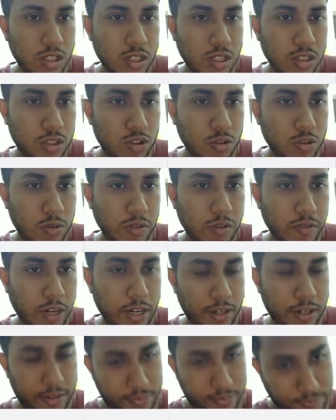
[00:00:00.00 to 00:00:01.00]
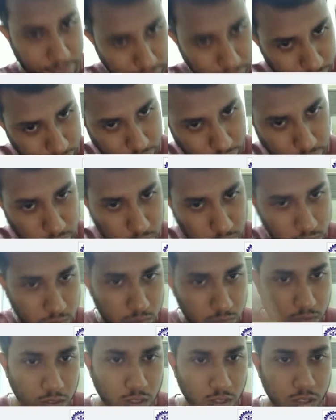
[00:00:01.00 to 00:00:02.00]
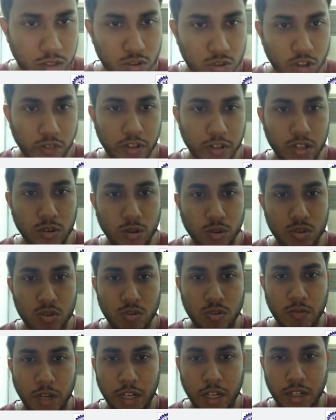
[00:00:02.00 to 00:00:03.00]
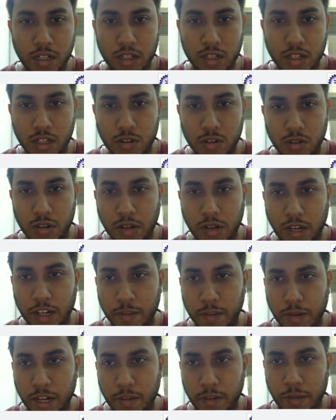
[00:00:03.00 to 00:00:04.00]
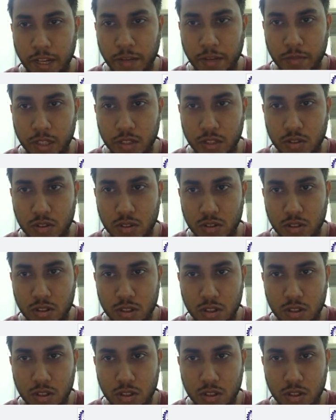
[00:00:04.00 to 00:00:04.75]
this will be 1. So if it goes to 1, it will ultimately become this.